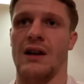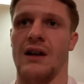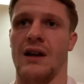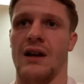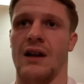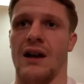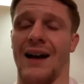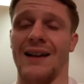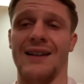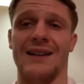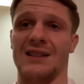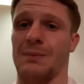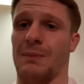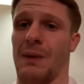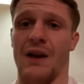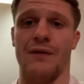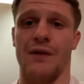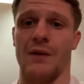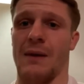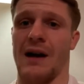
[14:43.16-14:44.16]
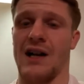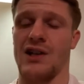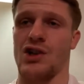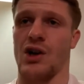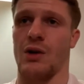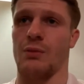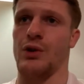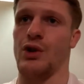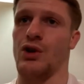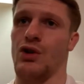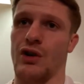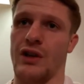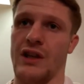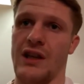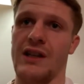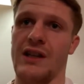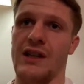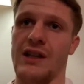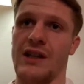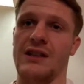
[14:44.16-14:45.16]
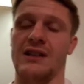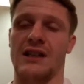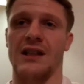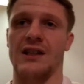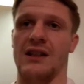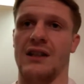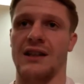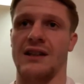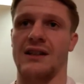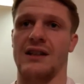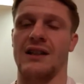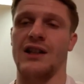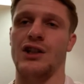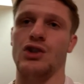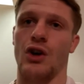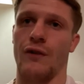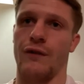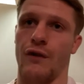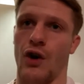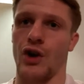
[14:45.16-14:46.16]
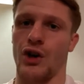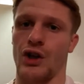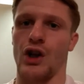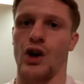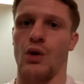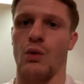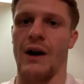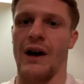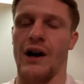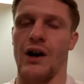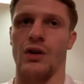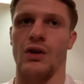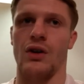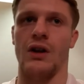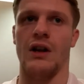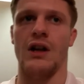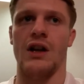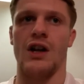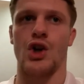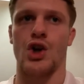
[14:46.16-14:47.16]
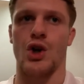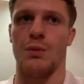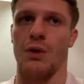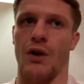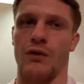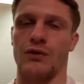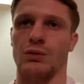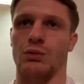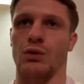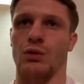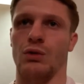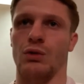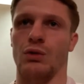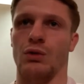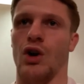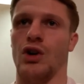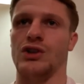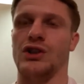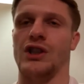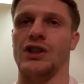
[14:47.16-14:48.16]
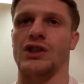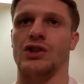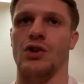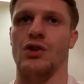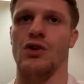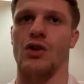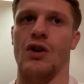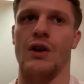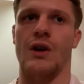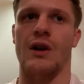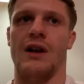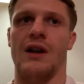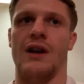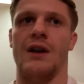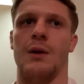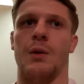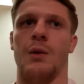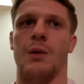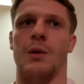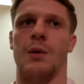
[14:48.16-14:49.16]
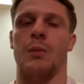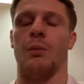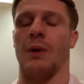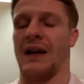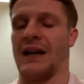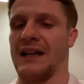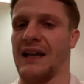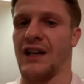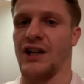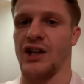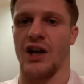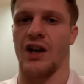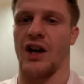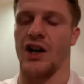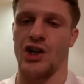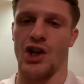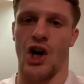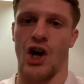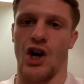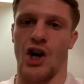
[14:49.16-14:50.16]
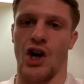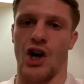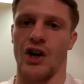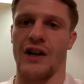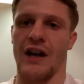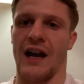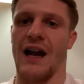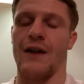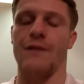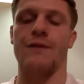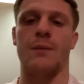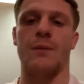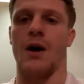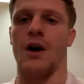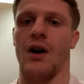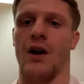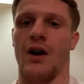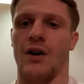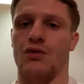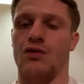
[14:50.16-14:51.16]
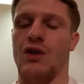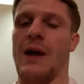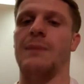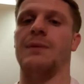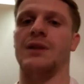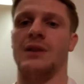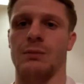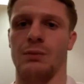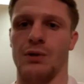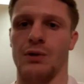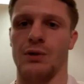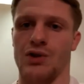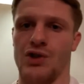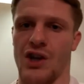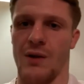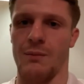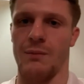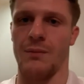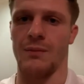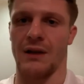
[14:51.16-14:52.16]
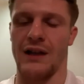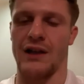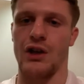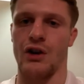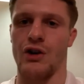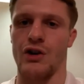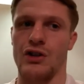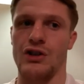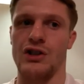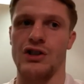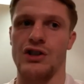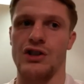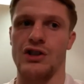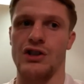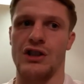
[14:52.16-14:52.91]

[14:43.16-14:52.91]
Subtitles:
I think it's a perfect matchup. You know, he's not fought in a little while, coming off some losses. So bringing a young guy from a reputable gym like yours,